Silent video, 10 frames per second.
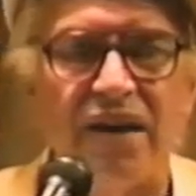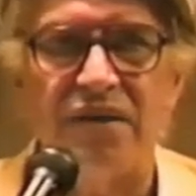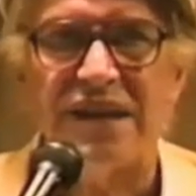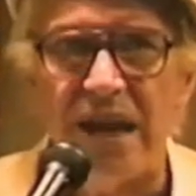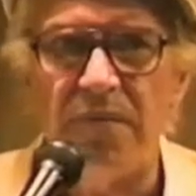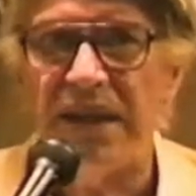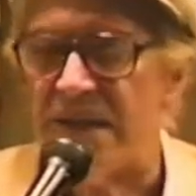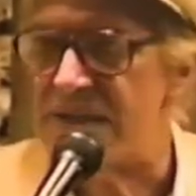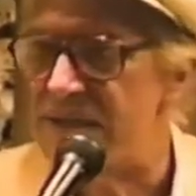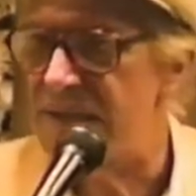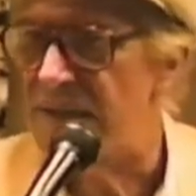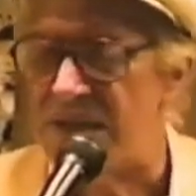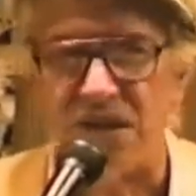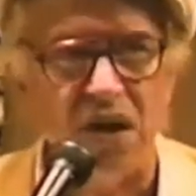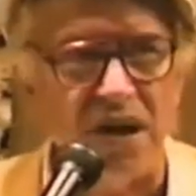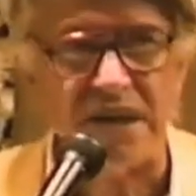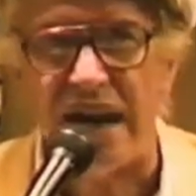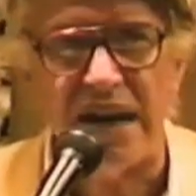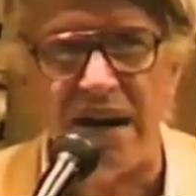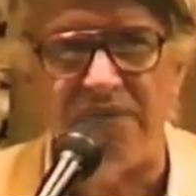10 minutes he talked.
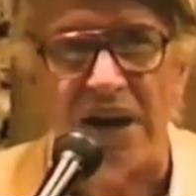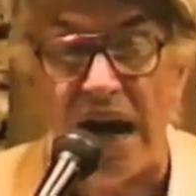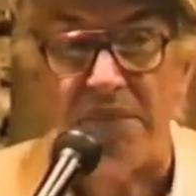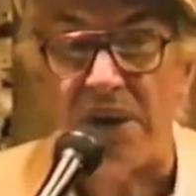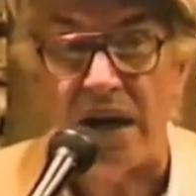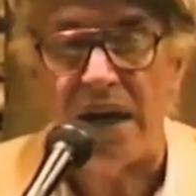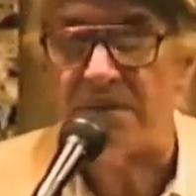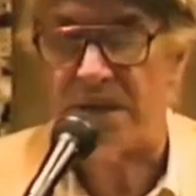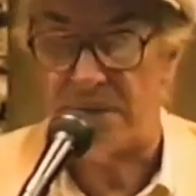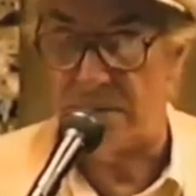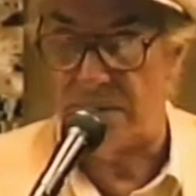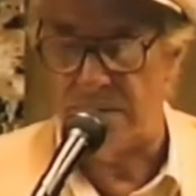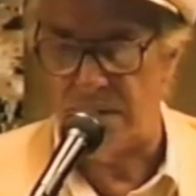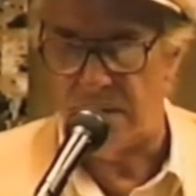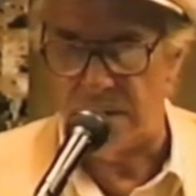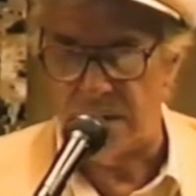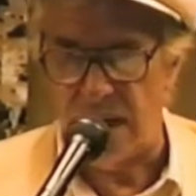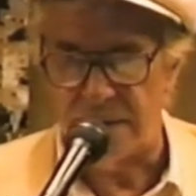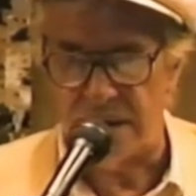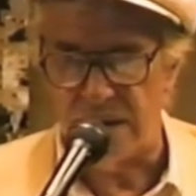I said,
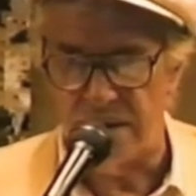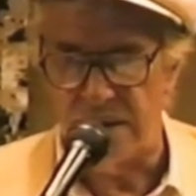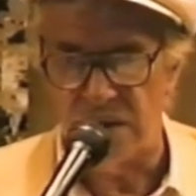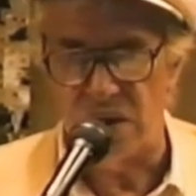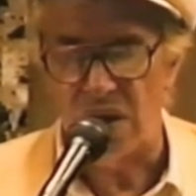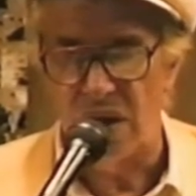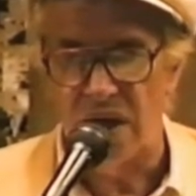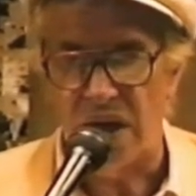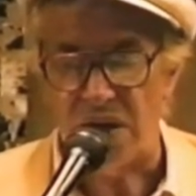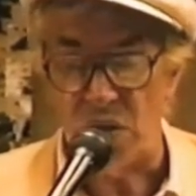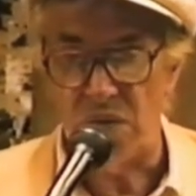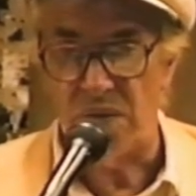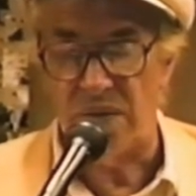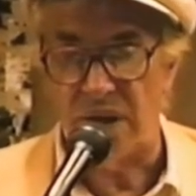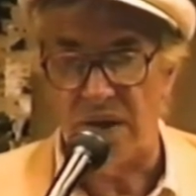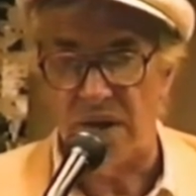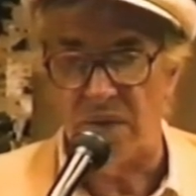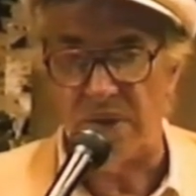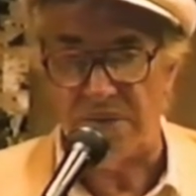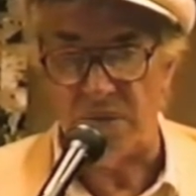Landau, have you
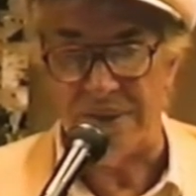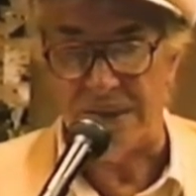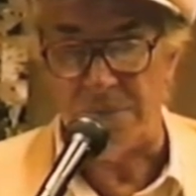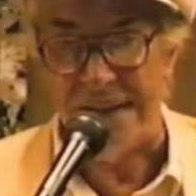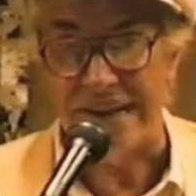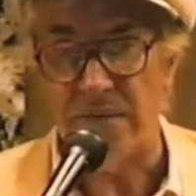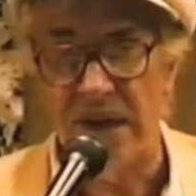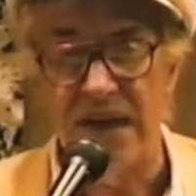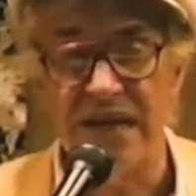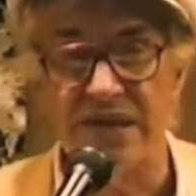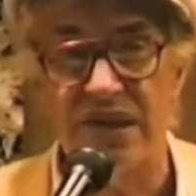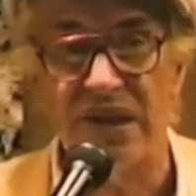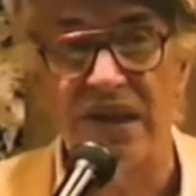been lobotomized?